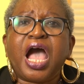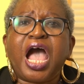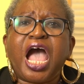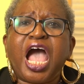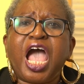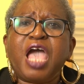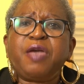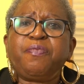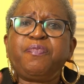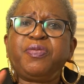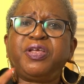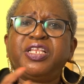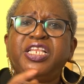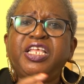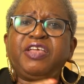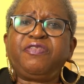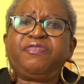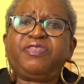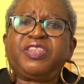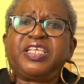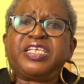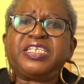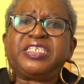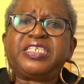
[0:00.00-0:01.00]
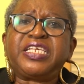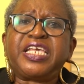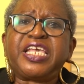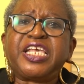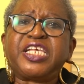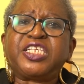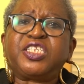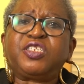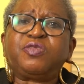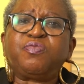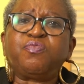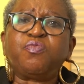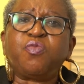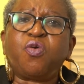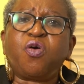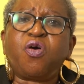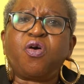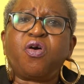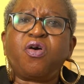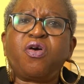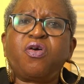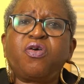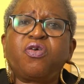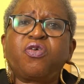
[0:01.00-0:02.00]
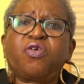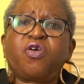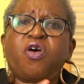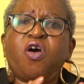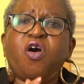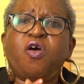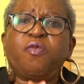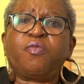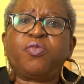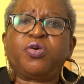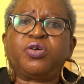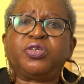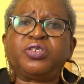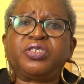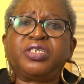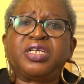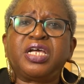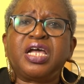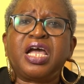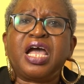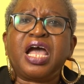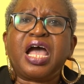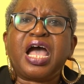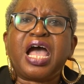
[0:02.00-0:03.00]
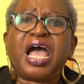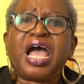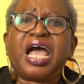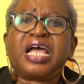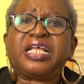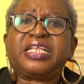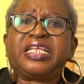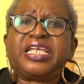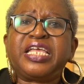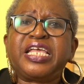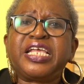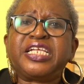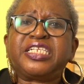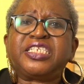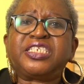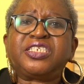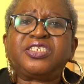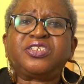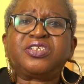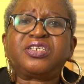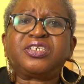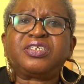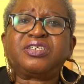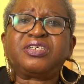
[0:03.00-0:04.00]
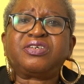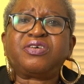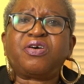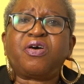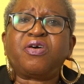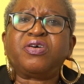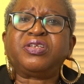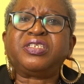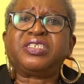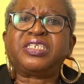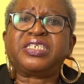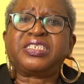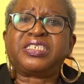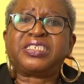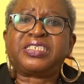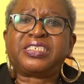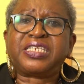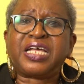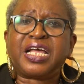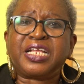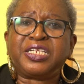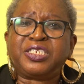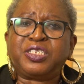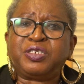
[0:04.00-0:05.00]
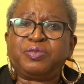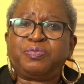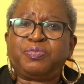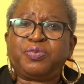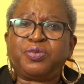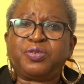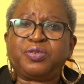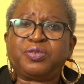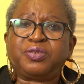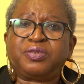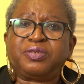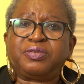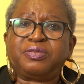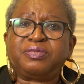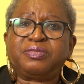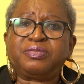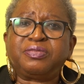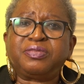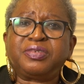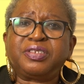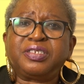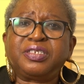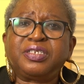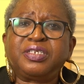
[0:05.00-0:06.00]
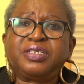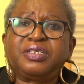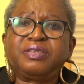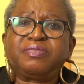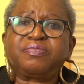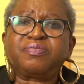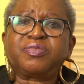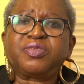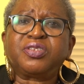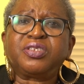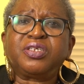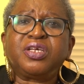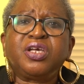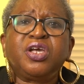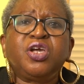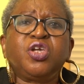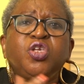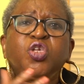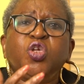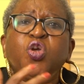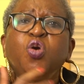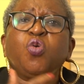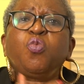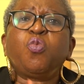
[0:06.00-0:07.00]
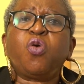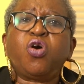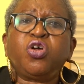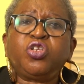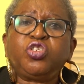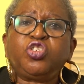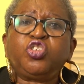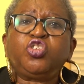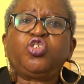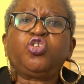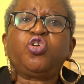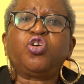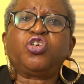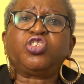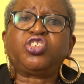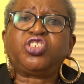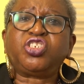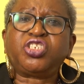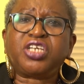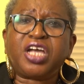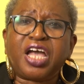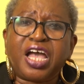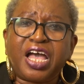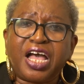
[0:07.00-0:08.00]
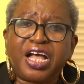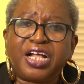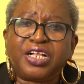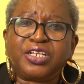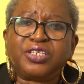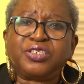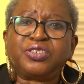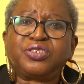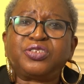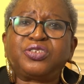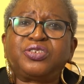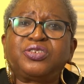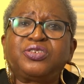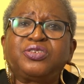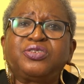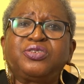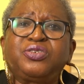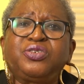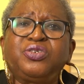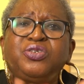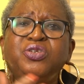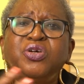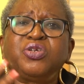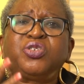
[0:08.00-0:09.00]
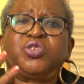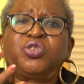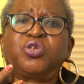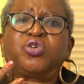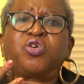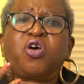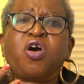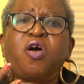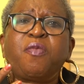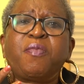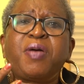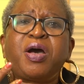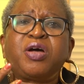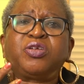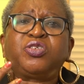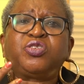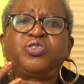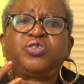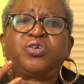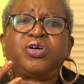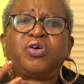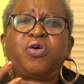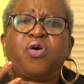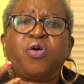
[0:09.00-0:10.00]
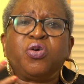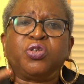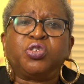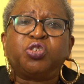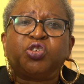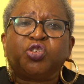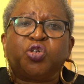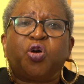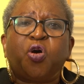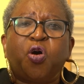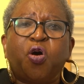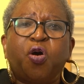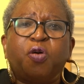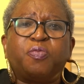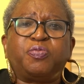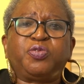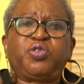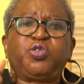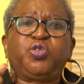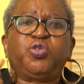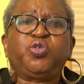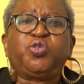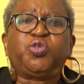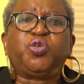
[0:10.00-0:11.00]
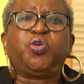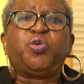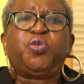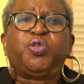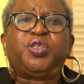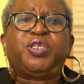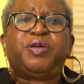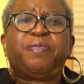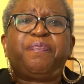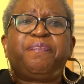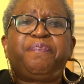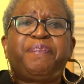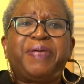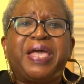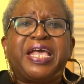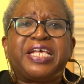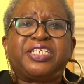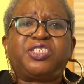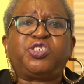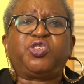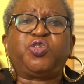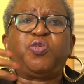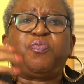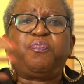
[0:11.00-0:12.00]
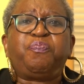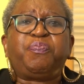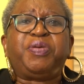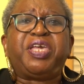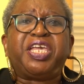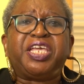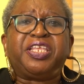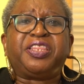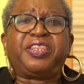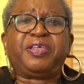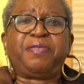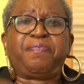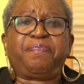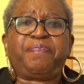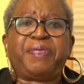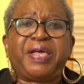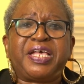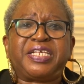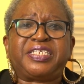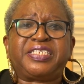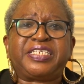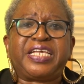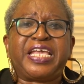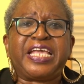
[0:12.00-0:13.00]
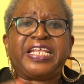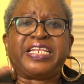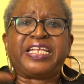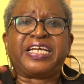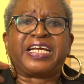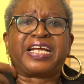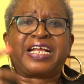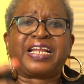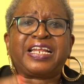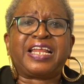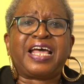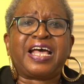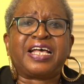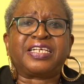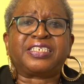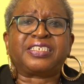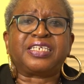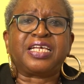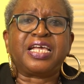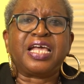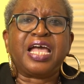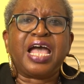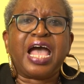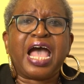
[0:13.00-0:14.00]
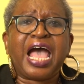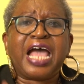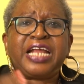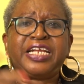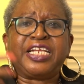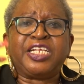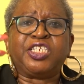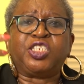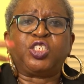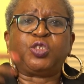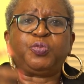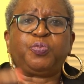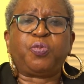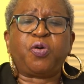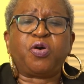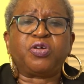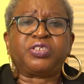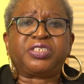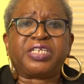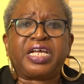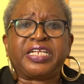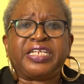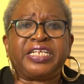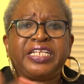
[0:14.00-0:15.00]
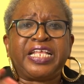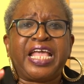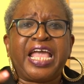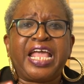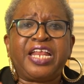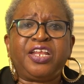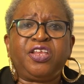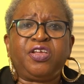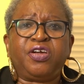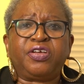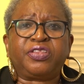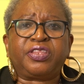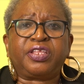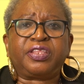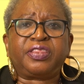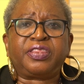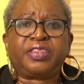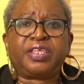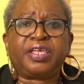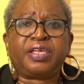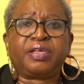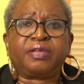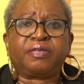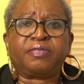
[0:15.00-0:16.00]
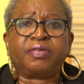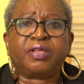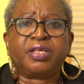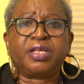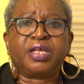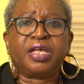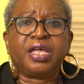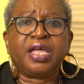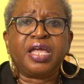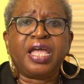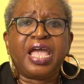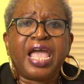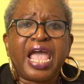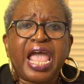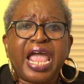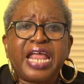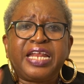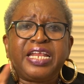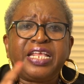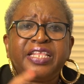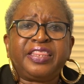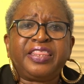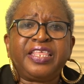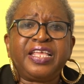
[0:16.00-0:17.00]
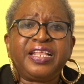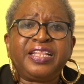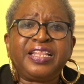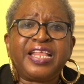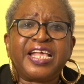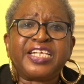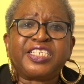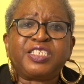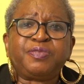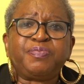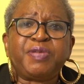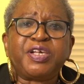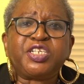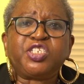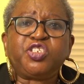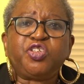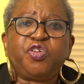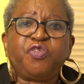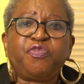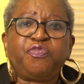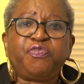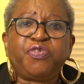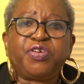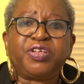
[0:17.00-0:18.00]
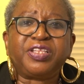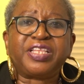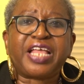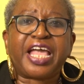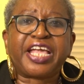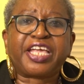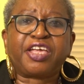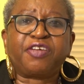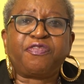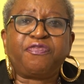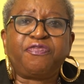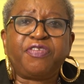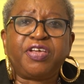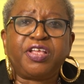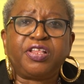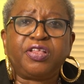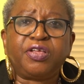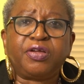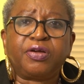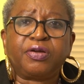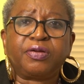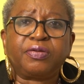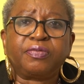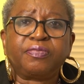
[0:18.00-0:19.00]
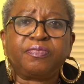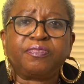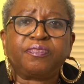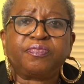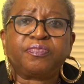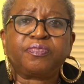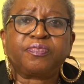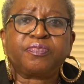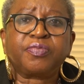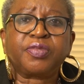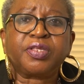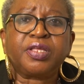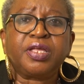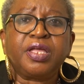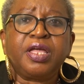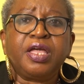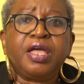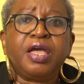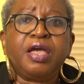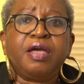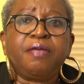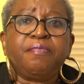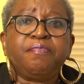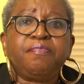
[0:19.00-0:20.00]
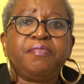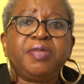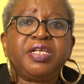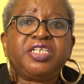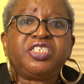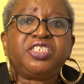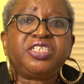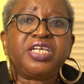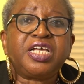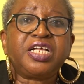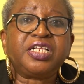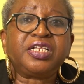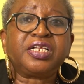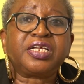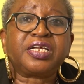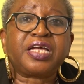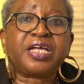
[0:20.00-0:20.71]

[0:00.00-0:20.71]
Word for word: I believe this is more common, and it's understandable. You want your child you know, to come out on top, to do the best, to be the best in a class and in sports and in any other thing. Anything less makes you feel like a failure. Mitchell